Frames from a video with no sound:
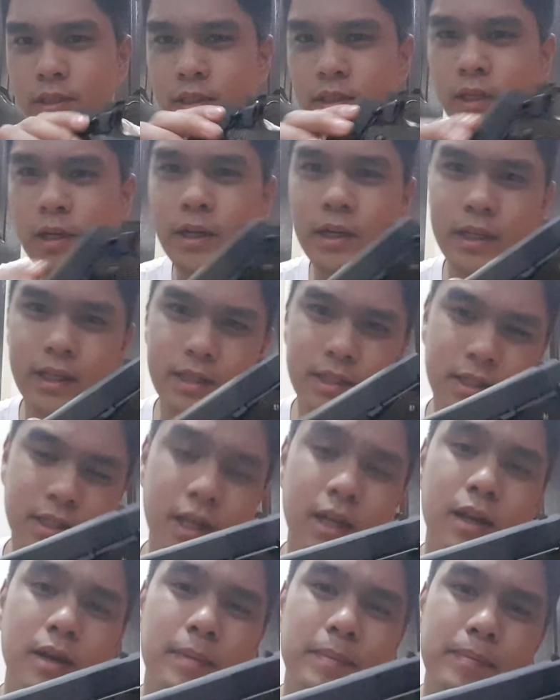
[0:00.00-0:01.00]
target
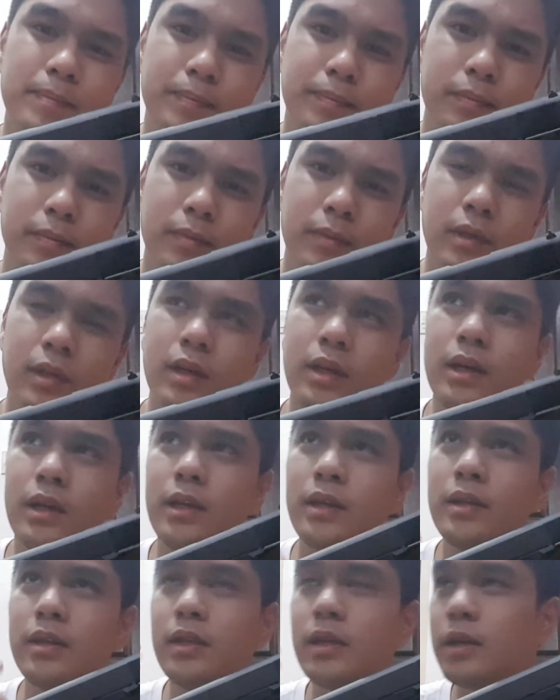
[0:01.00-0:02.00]
set up
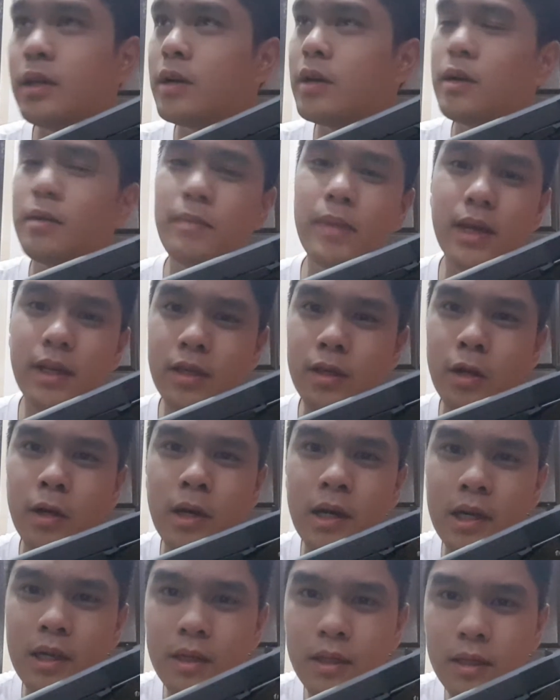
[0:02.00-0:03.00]
in our backyard,